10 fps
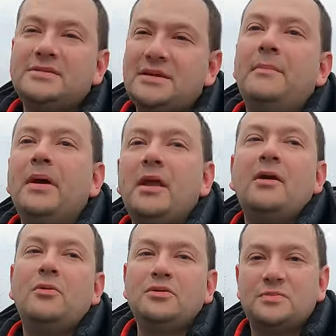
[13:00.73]
somebody
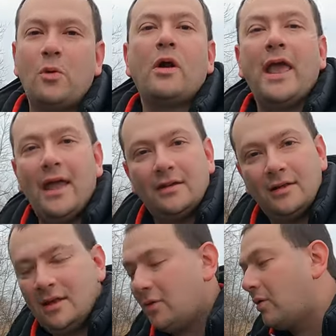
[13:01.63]
who is more
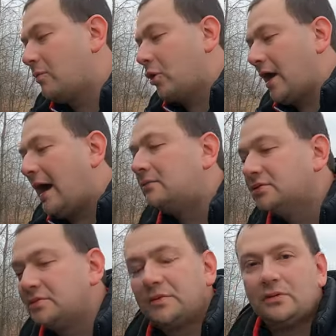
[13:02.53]
handy or more
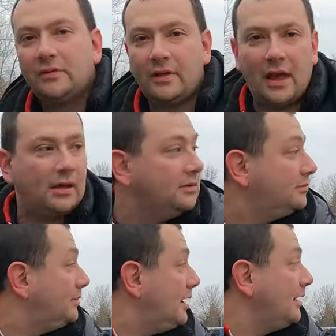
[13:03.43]
knowledgeable than
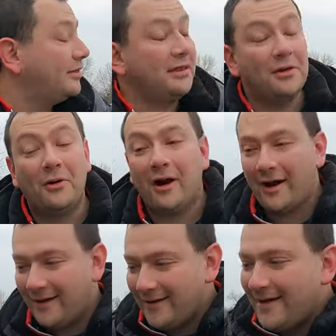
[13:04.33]
you are.